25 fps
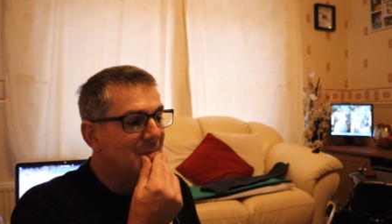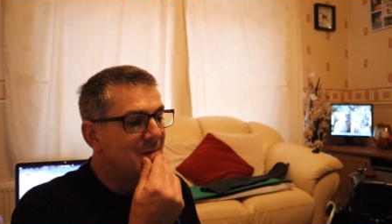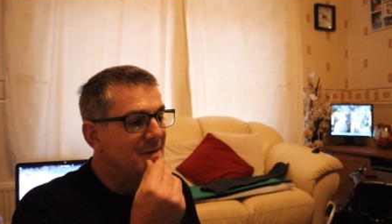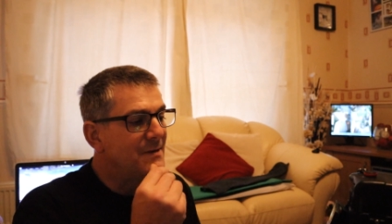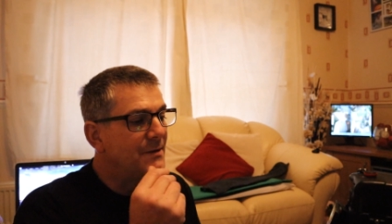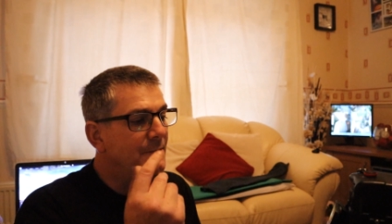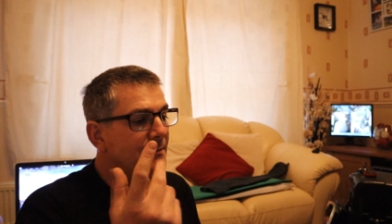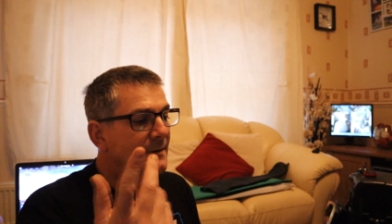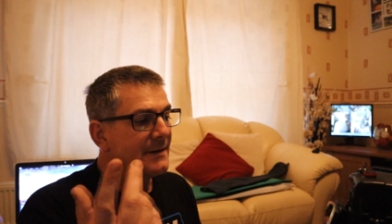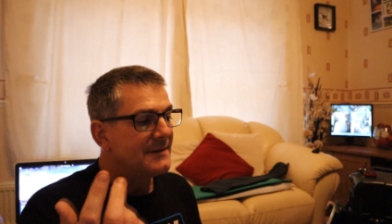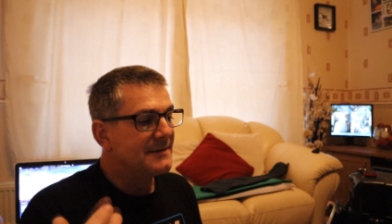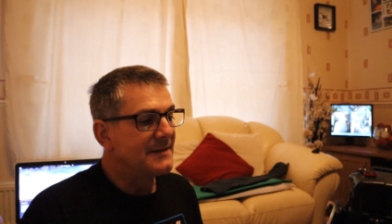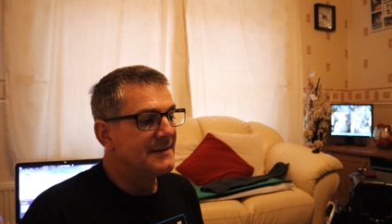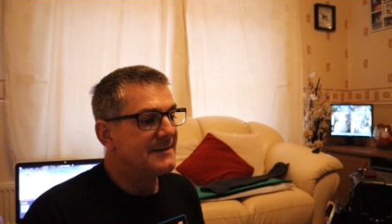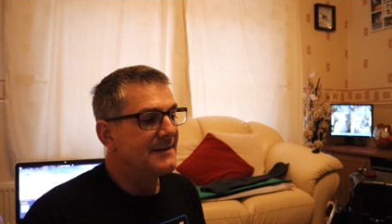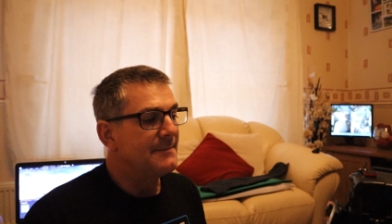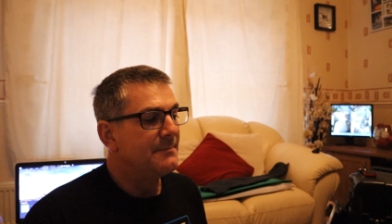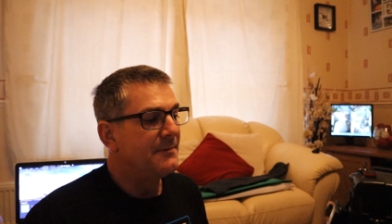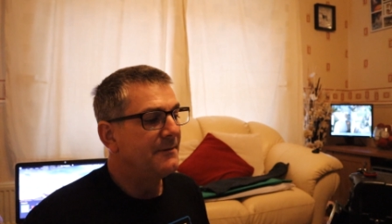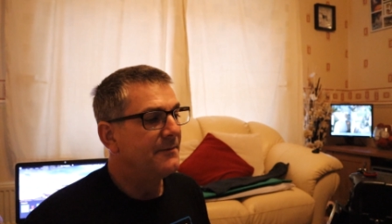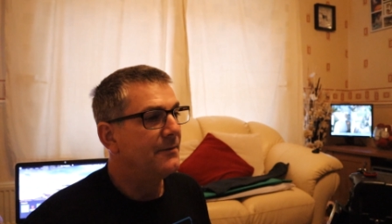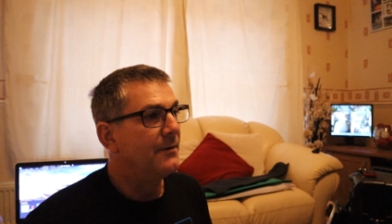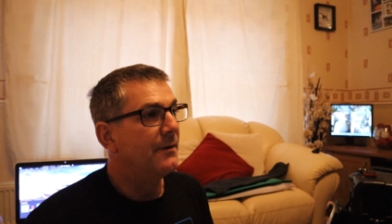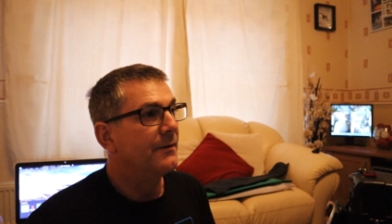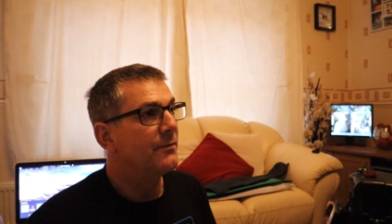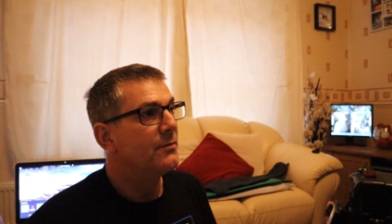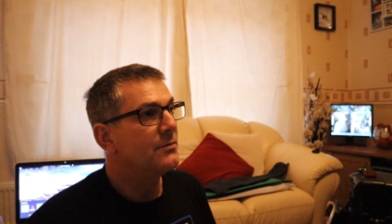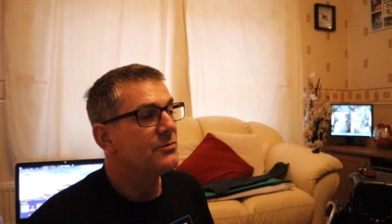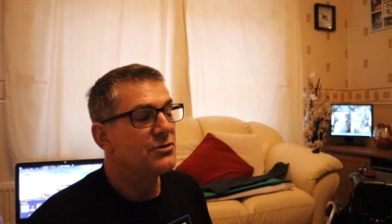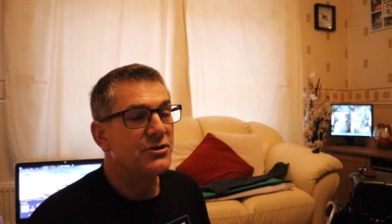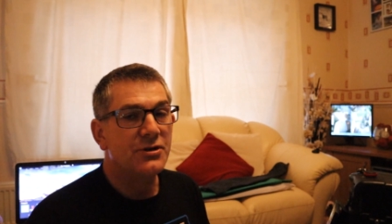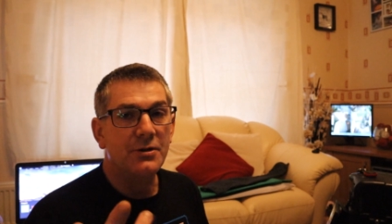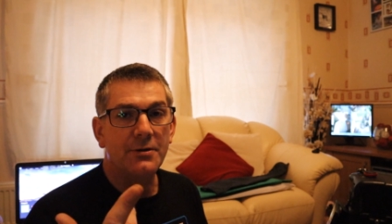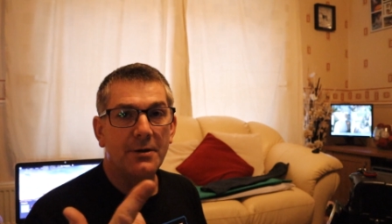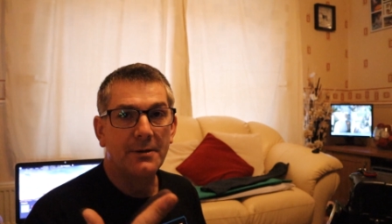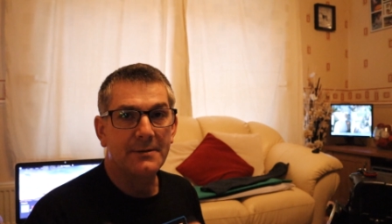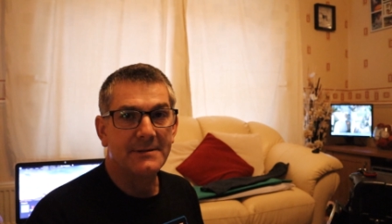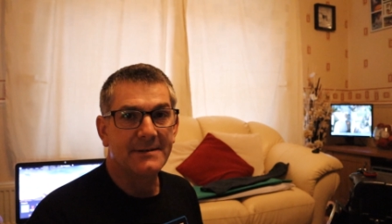So as I said before, I've got the
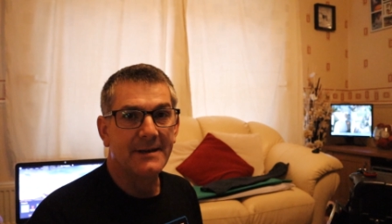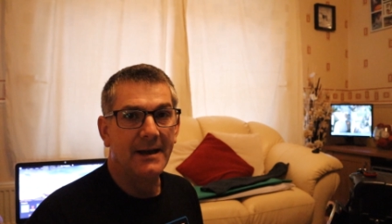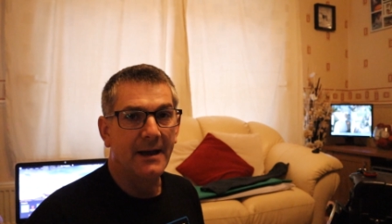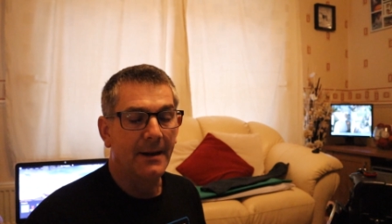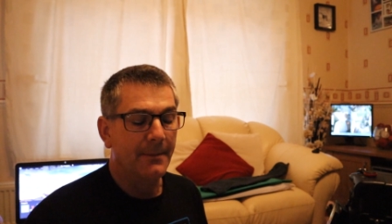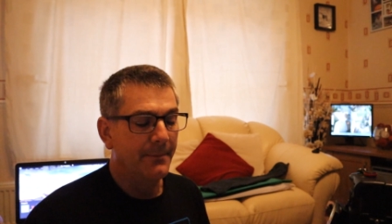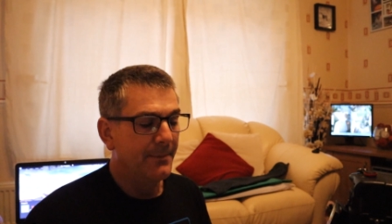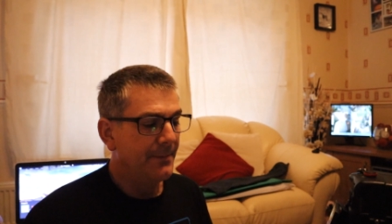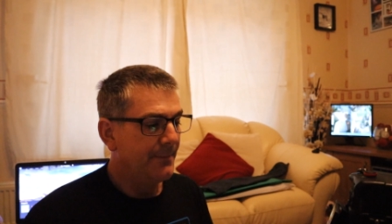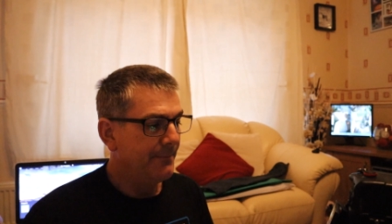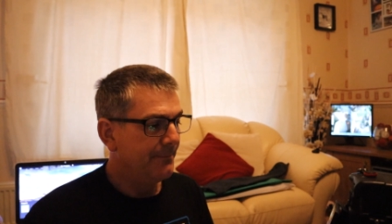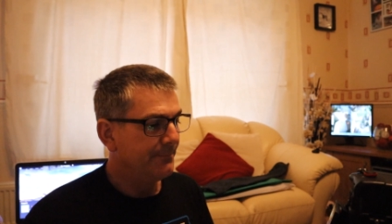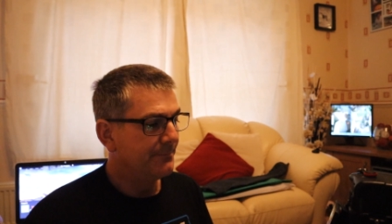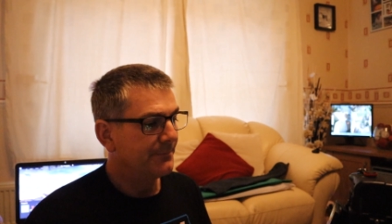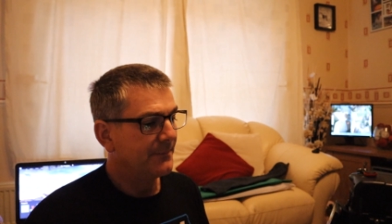studio set up,